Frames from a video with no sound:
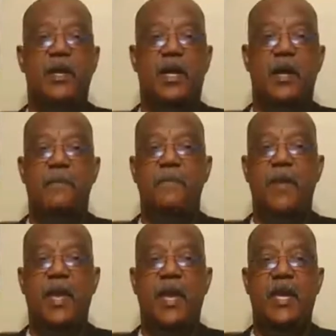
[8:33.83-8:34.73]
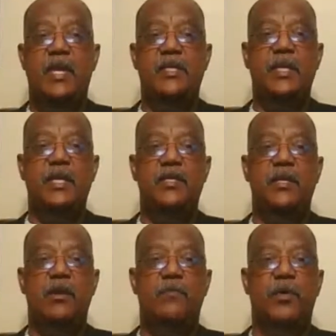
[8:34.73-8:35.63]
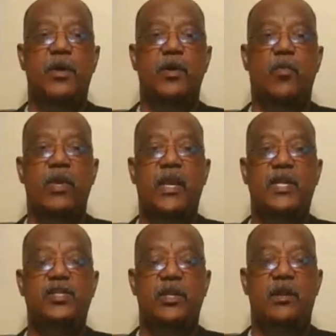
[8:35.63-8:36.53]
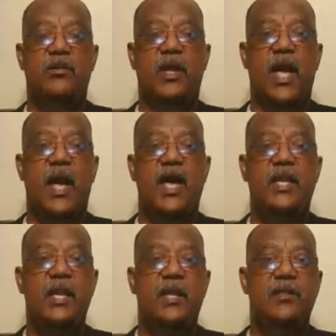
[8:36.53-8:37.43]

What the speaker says: And in their book, One Nation Under God,